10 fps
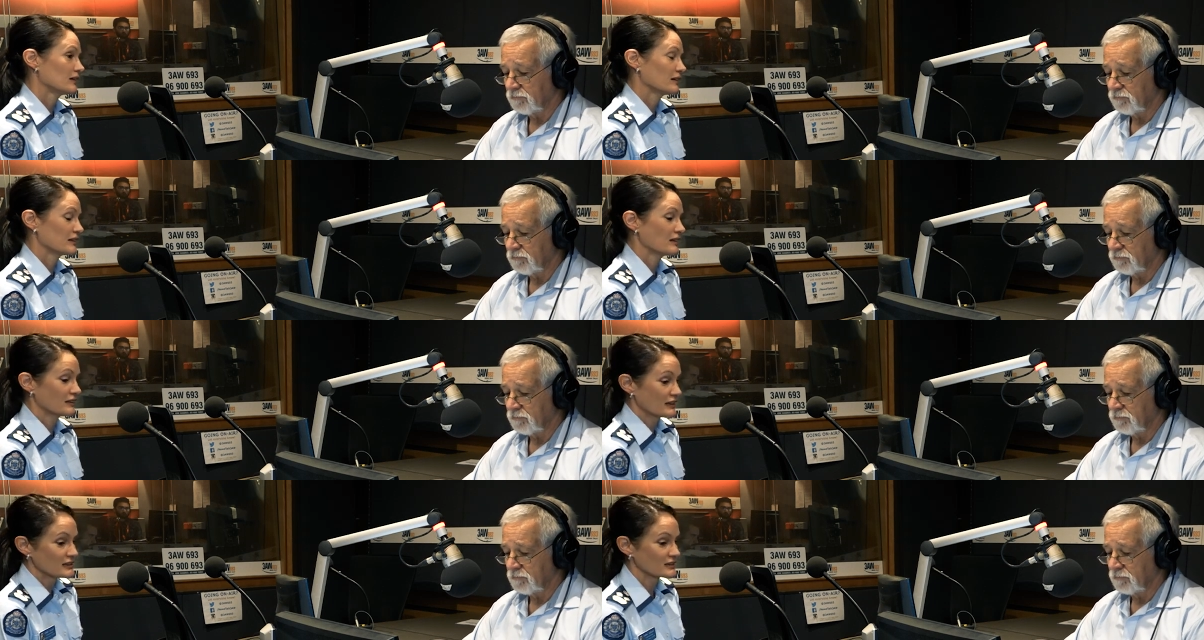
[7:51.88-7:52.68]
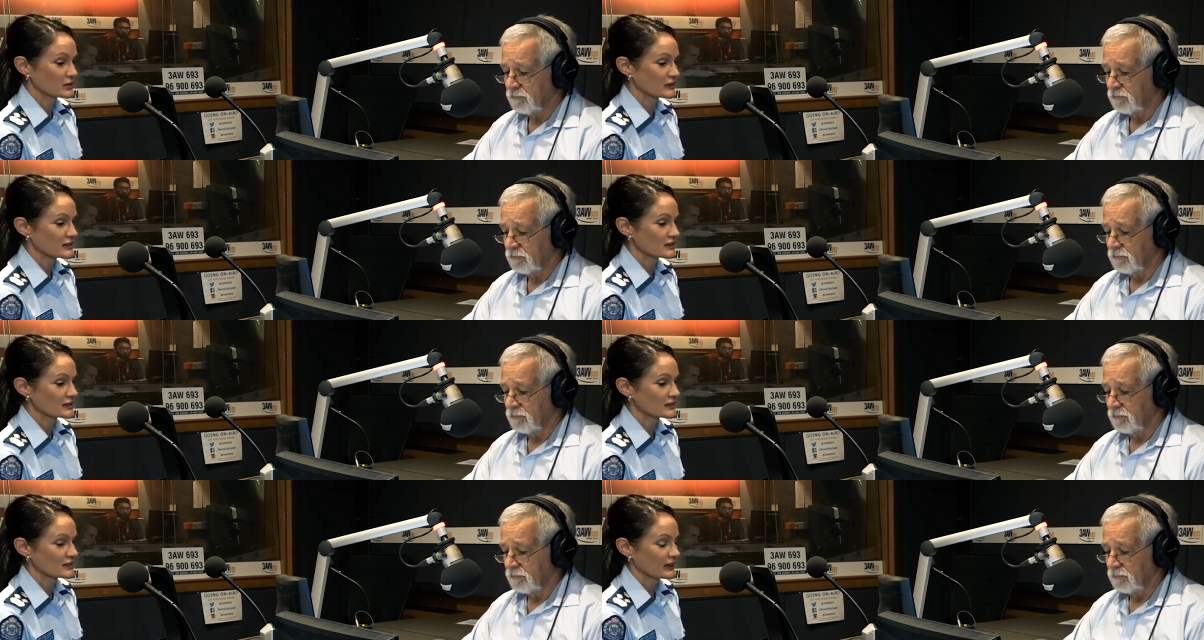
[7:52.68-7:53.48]
Speaker 1: uh, th- these sort of
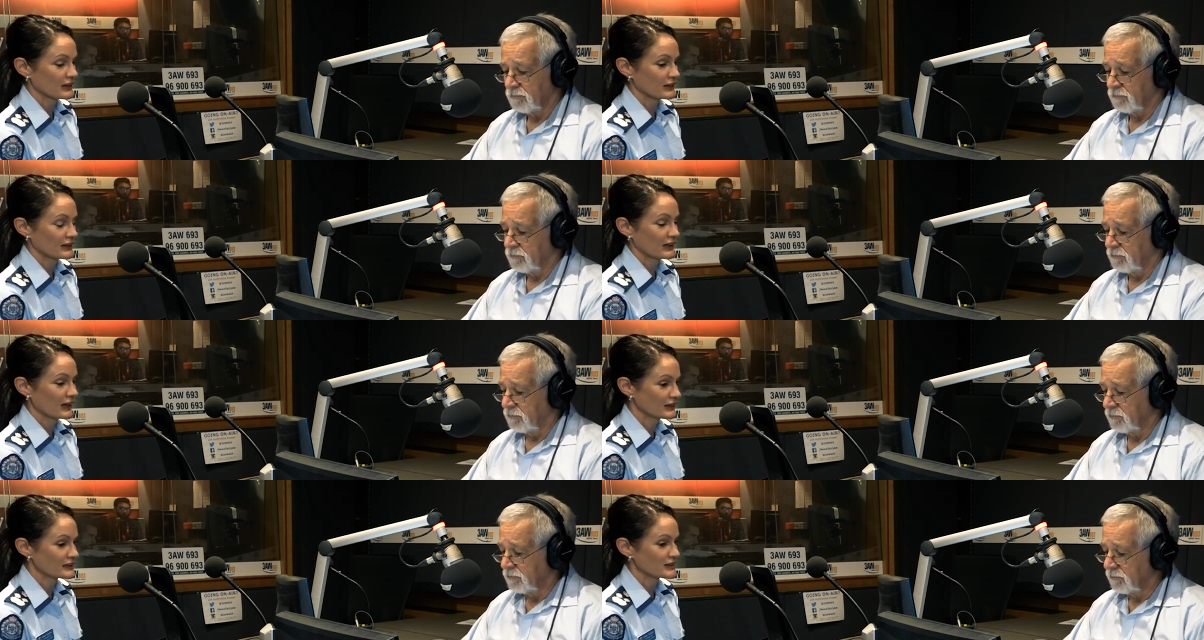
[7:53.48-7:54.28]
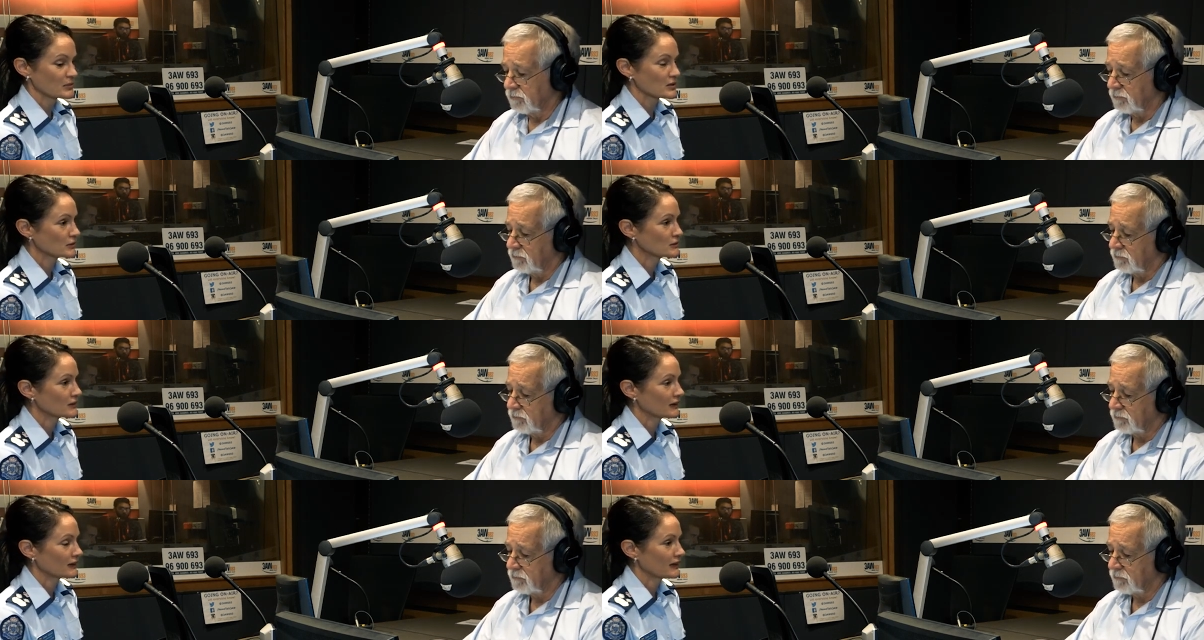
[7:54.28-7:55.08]
incidents are unacceptable,
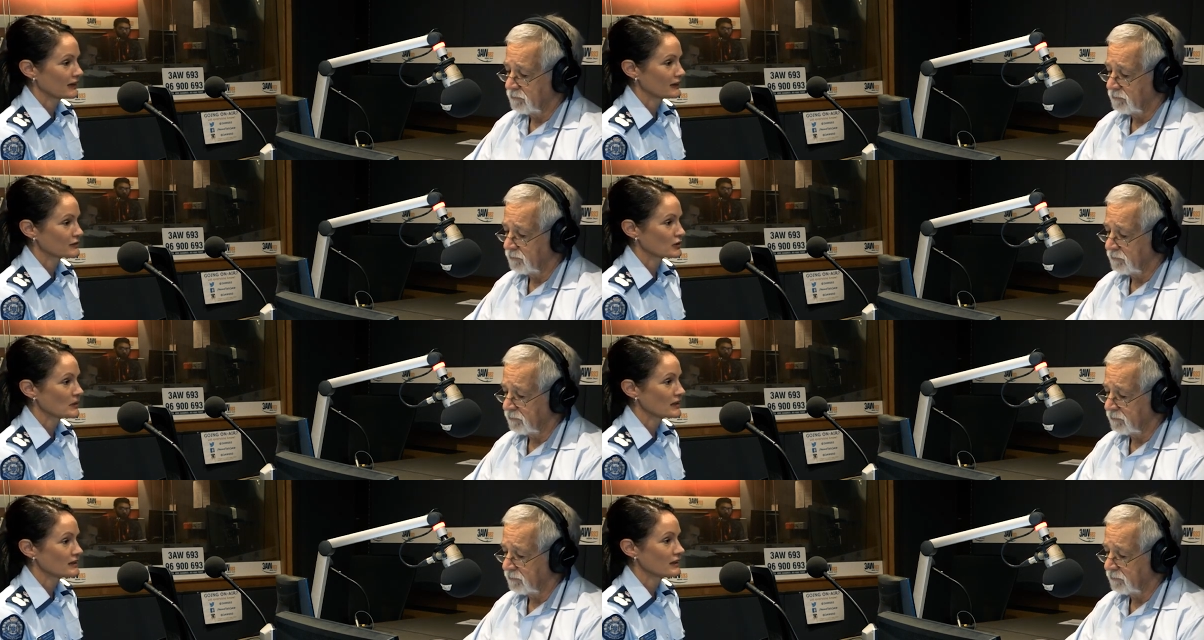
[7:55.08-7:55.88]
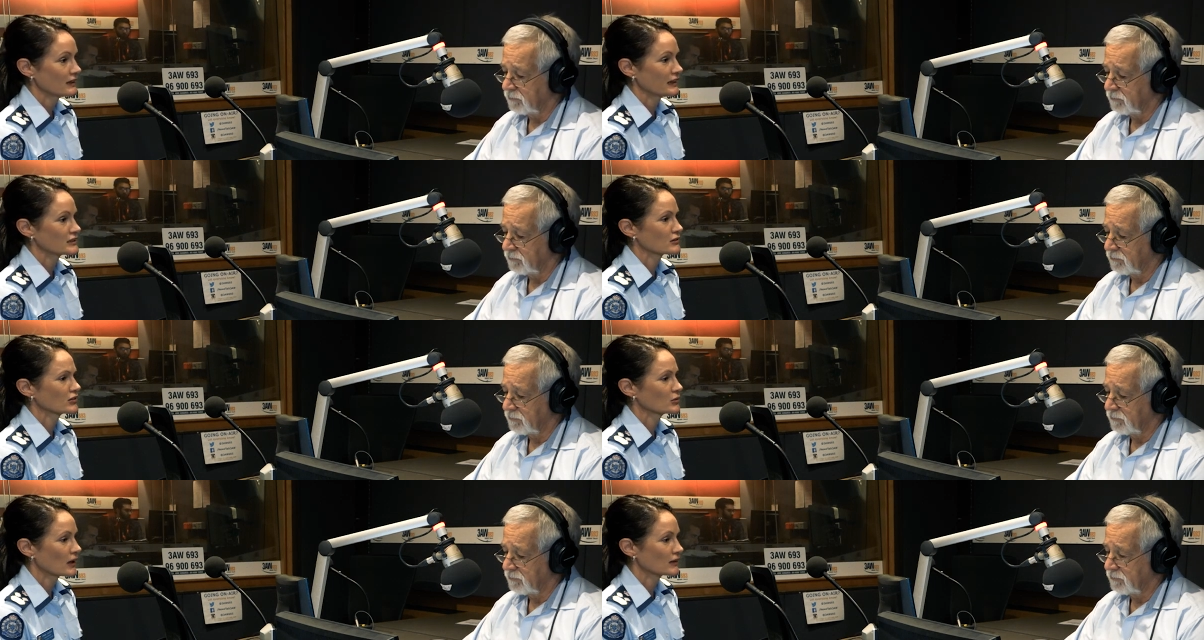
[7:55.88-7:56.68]
uh, and for me, it's a
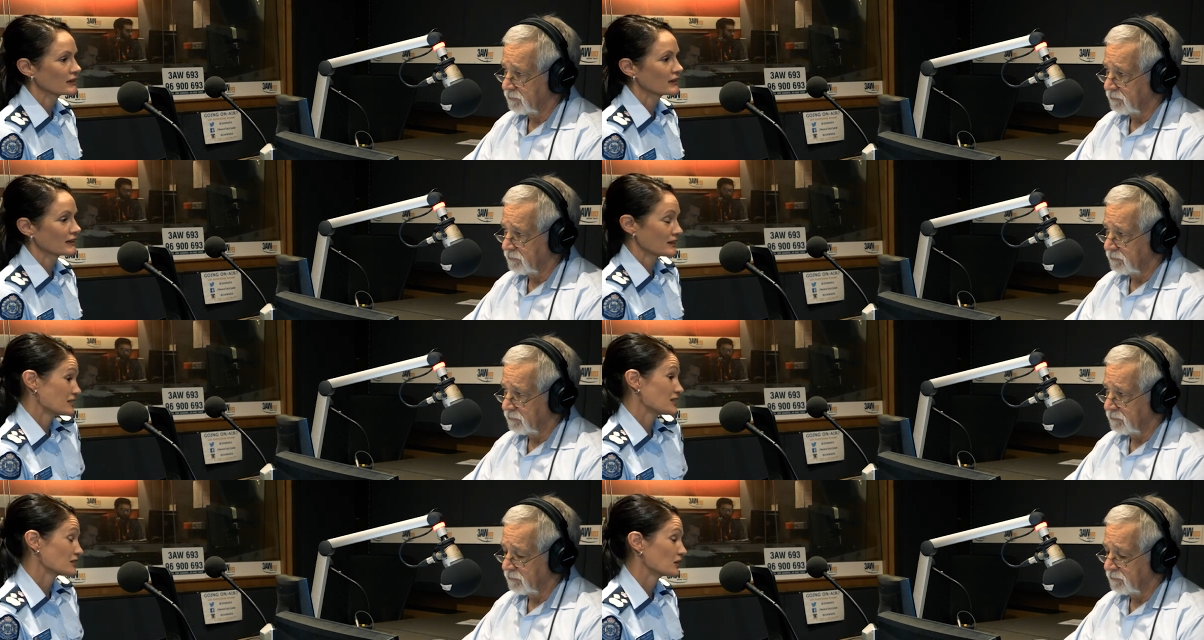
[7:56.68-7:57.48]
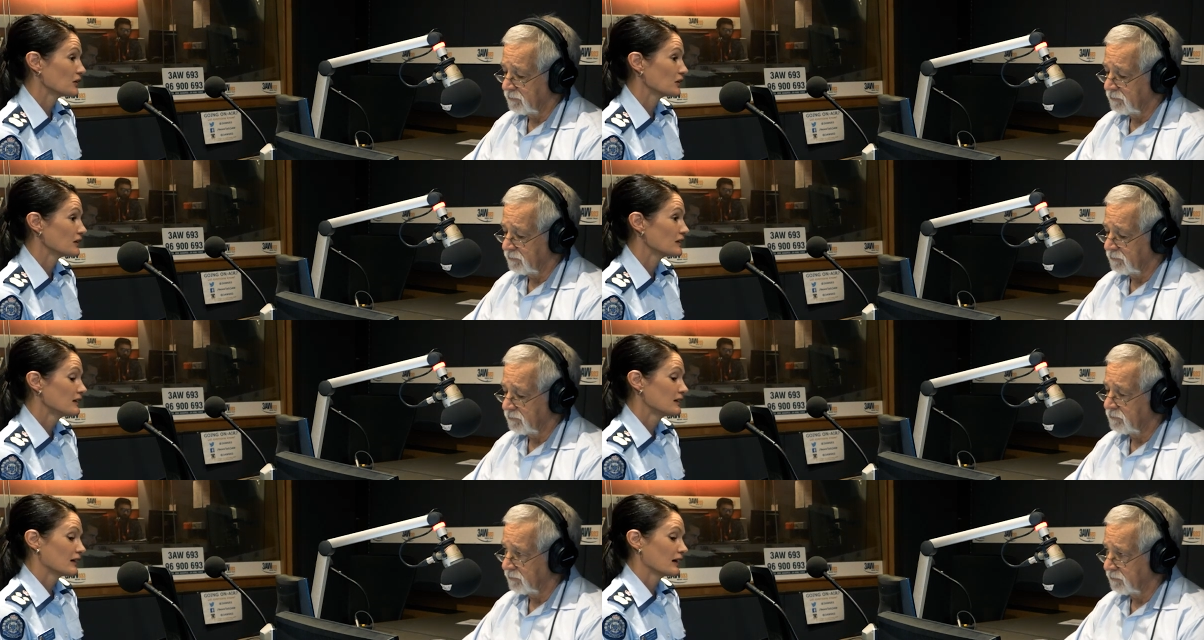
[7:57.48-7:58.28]
real worry that this has occurred.
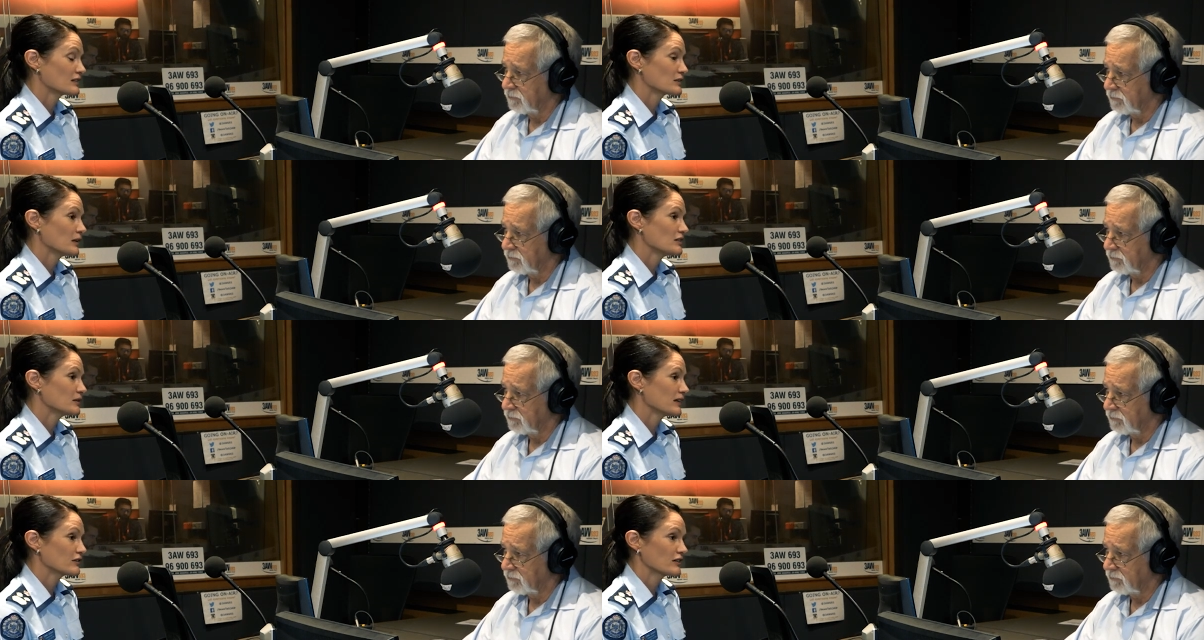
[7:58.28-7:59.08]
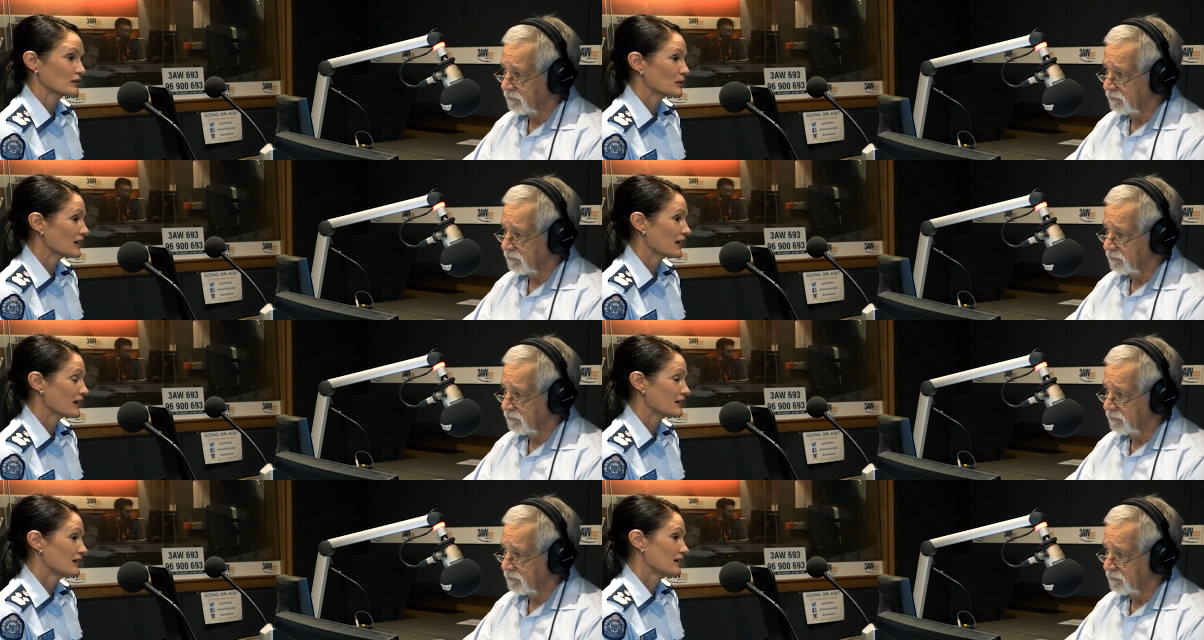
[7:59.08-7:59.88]
Uh, so we're doing everything we
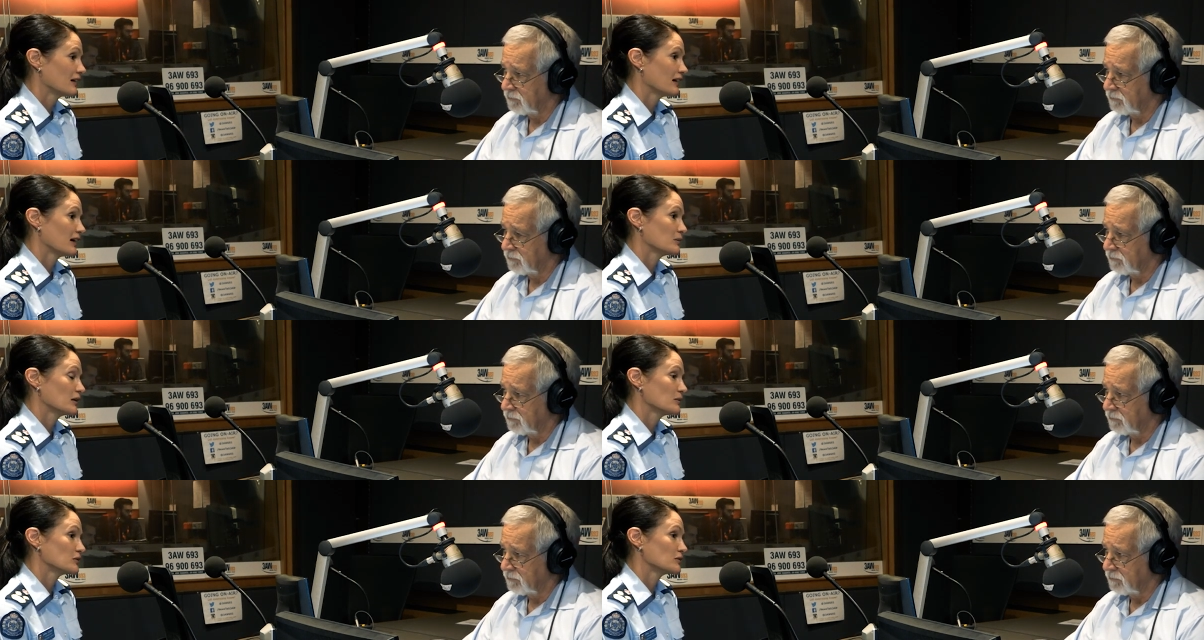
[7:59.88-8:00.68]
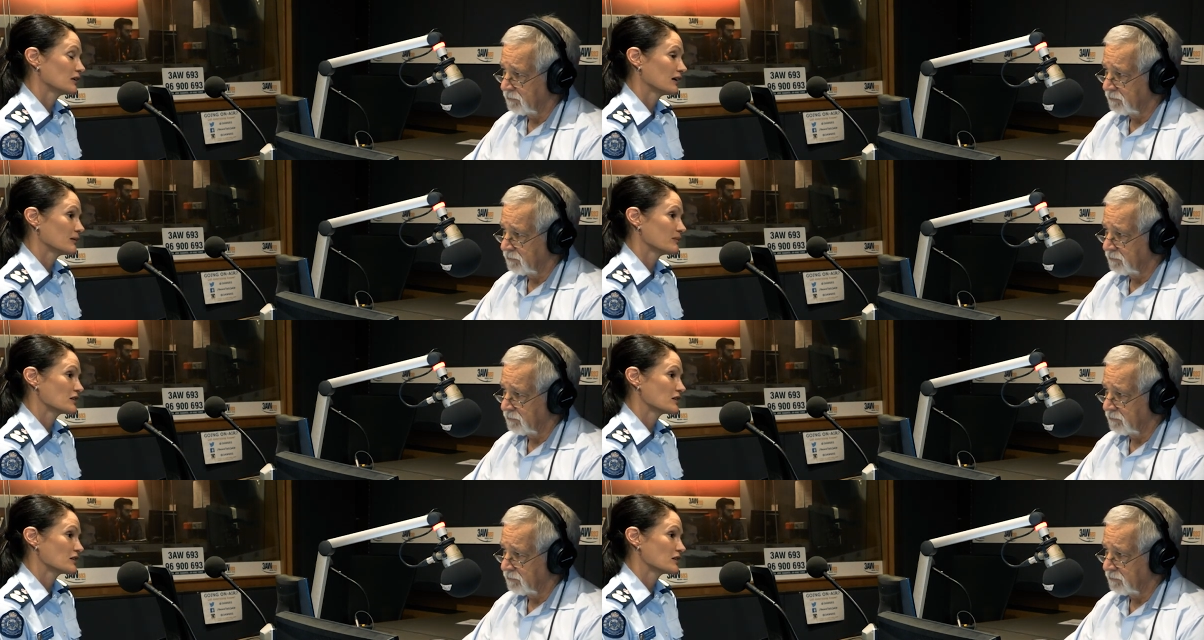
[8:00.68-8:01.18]
can, uh, and we will um,